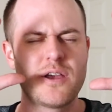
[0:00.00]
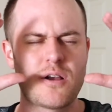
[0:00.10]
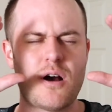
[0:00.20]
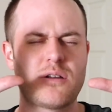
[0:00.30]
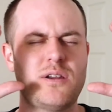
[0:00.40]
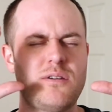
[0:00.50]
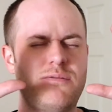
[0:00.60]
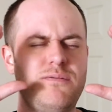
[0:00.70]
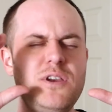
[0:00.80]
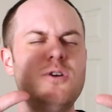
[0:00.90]
cognitive
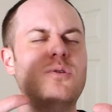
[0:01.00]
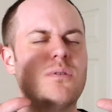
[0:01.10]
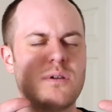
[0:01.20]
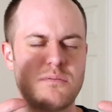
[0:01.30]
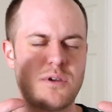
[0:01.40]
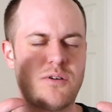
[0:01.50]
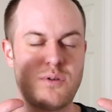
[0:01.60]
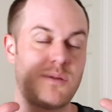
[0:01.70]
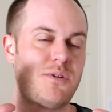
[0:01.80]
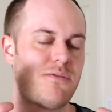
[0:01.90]
view of
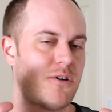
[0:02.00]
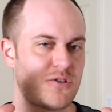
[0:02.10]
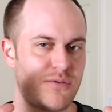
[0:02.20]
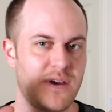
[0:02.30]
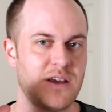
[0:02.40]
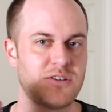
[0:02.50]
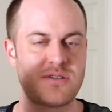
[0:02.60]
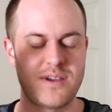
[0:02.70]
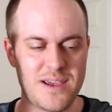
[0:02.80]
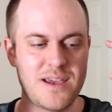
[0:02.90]
Willem Dafoe's
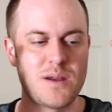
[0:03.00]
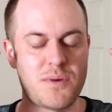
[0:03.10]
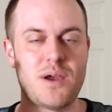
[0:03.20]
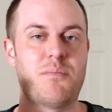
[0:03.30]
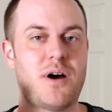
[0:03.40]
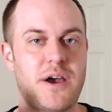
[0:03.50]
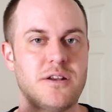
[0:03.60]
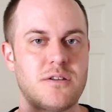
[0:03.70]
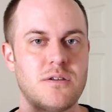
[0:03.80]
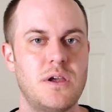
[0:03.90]
face in my
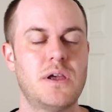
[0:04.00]
mind.